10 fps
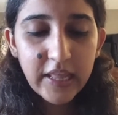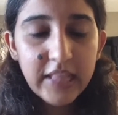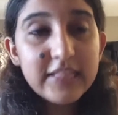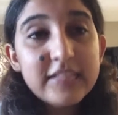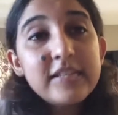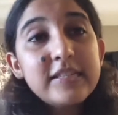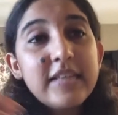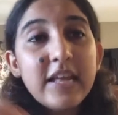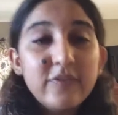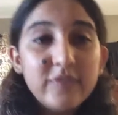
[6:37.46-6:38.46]
This
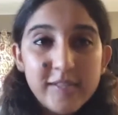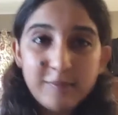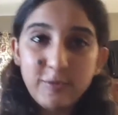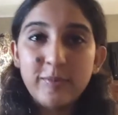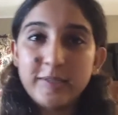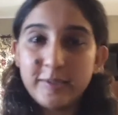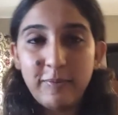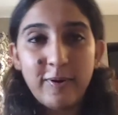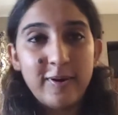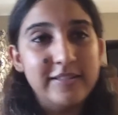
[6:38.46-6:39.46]
itself is a moment to
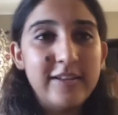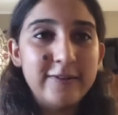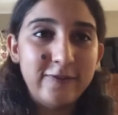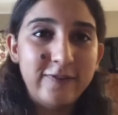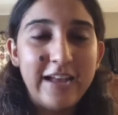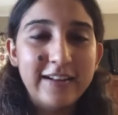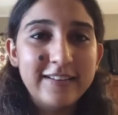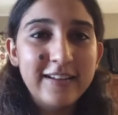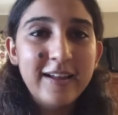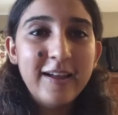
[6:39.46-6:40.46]
pause and
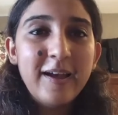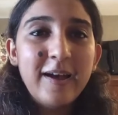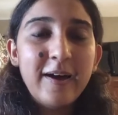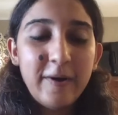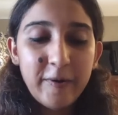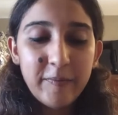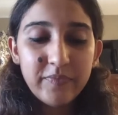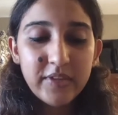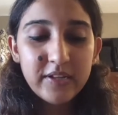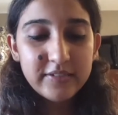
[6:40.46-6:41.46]
reflect.
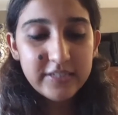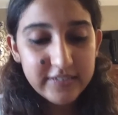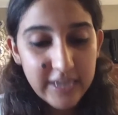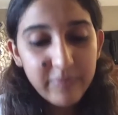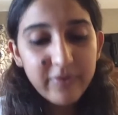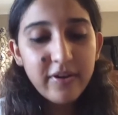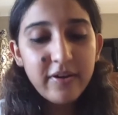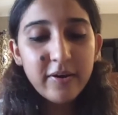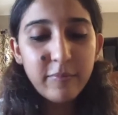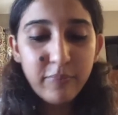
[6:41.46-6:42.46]

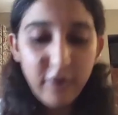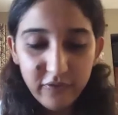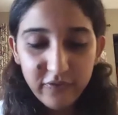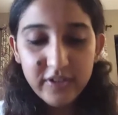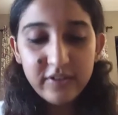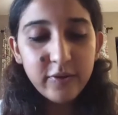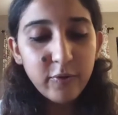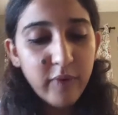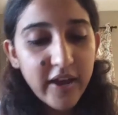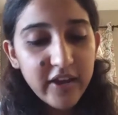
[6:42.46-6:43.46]
Deborah, a prophet, the
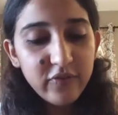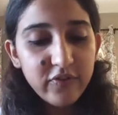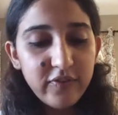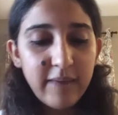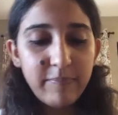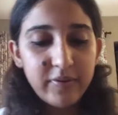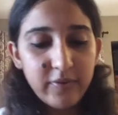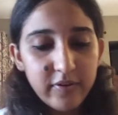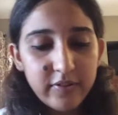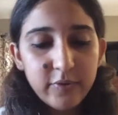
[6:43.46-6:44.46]
wife of
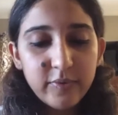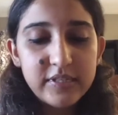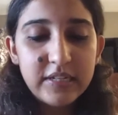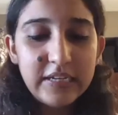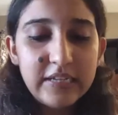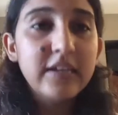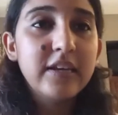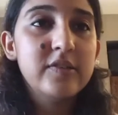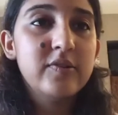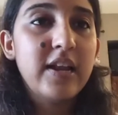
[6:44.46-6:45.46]
Lapidoth, was leading
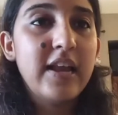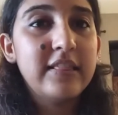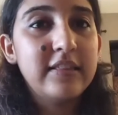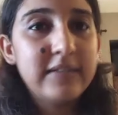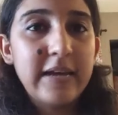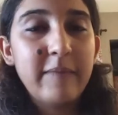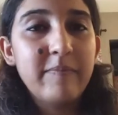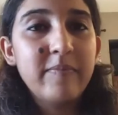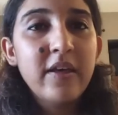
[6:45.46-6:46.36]
Israel at the time.